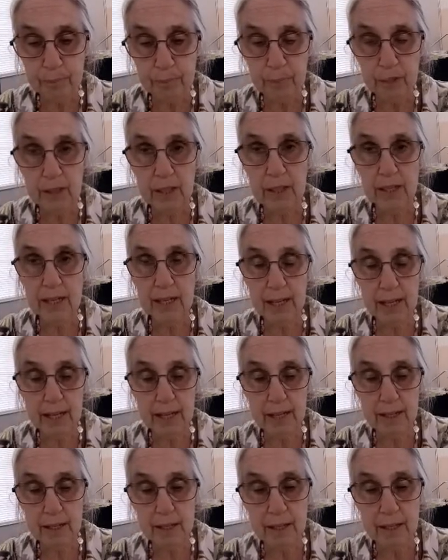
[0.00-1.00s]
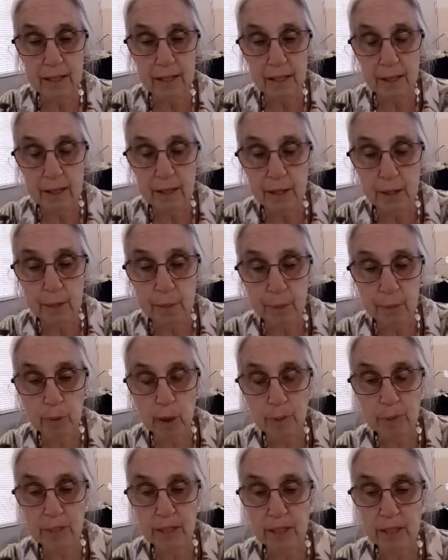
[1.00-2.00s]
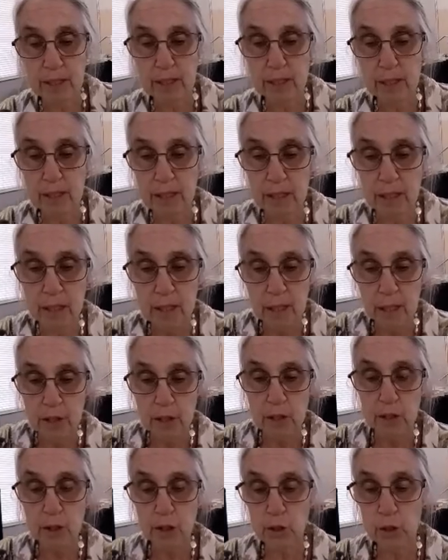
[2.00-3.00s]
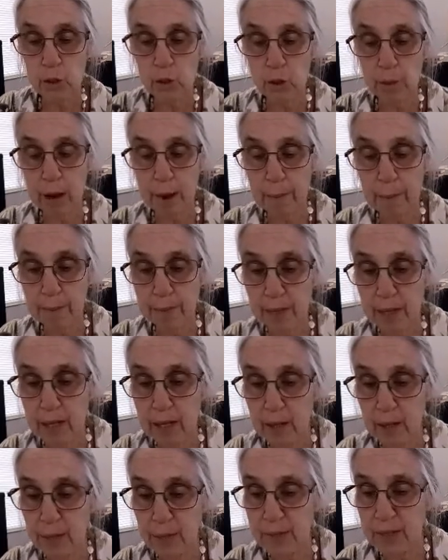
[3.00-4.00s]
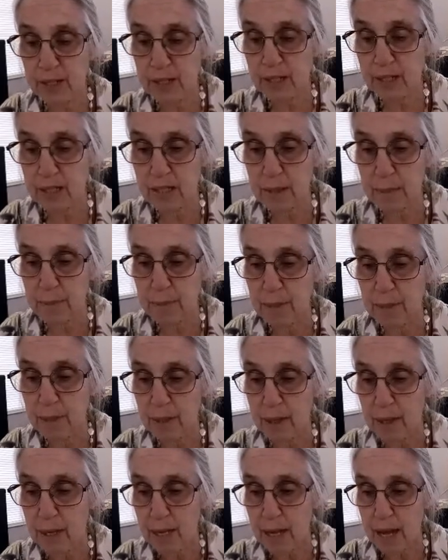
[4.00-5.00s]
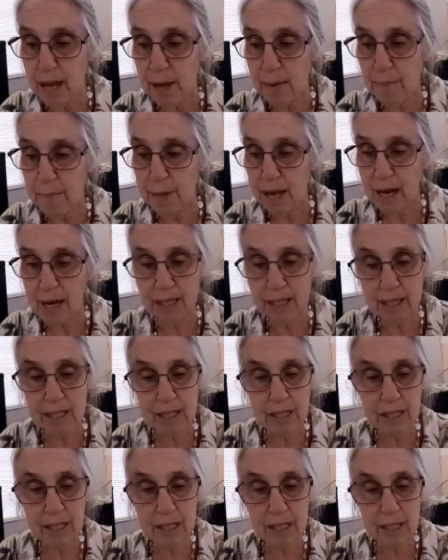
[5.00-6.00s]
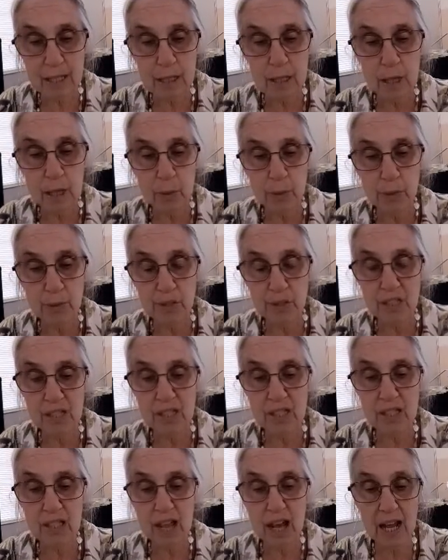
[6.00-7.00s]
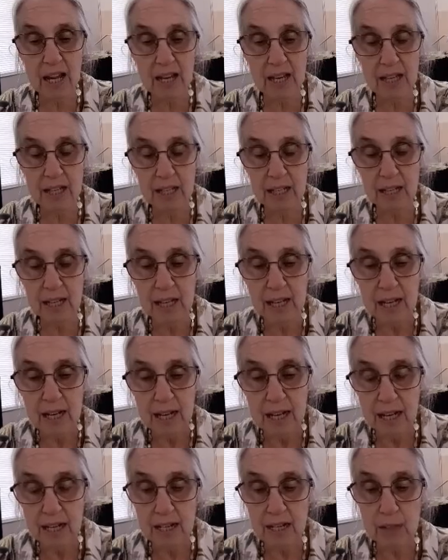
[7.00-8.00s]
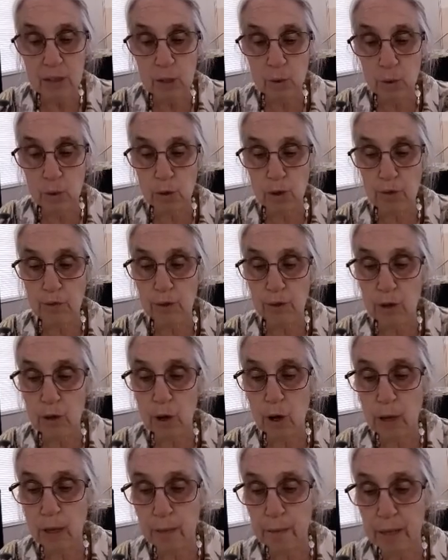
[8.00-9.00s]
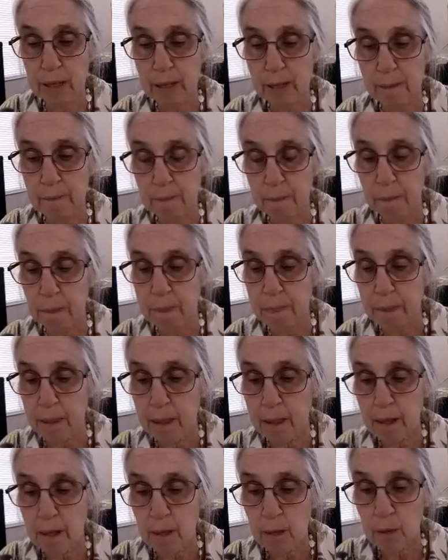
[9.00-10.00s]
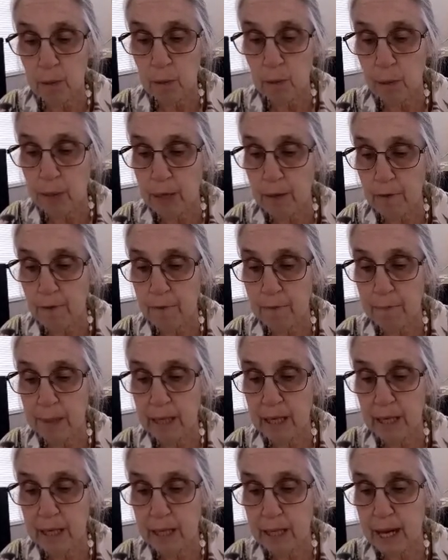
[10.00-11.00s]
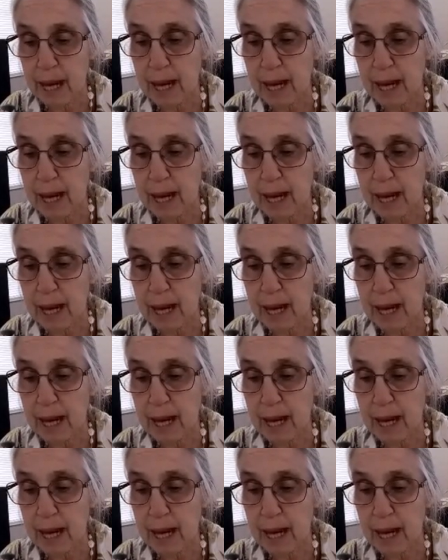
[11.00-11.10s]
Again, the promises to shore up the health system and balance this with sustaining any sort of economy would have been